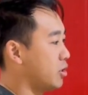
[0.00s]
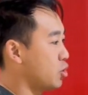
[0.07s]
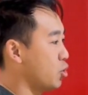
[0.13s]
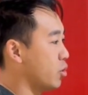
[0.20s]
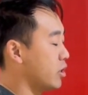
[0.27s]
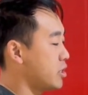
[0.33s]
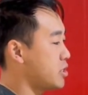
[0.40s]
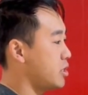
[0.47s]

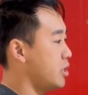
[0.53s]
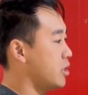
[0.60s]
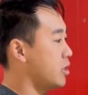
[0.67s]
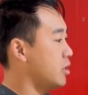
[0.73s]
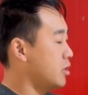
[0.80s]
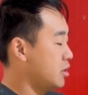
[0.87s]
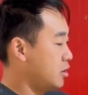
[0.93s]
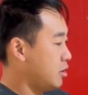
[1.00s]
tour this year,
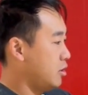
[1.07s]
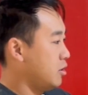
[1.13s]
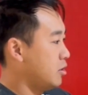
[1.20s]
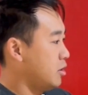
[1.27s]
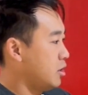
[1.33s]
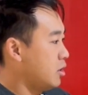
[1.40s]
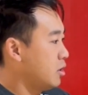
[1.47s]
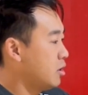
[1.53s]

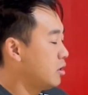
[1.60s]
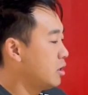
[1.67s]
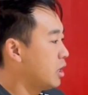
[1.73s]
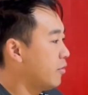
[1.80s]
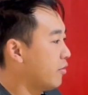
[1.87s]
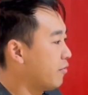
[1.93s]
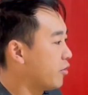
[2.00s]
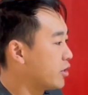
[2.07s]

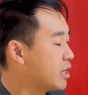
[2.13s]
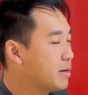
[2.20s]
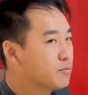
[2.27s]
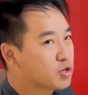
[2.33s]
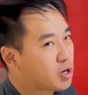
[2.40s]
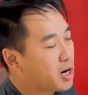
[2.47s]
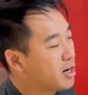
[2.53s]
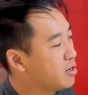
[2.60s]
even for team
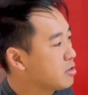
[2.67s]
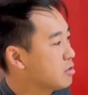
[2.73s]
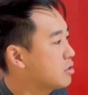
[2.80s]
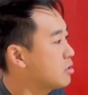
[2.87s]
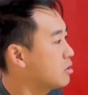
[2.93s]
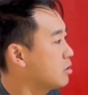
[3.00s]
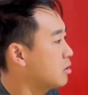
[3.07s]
trials.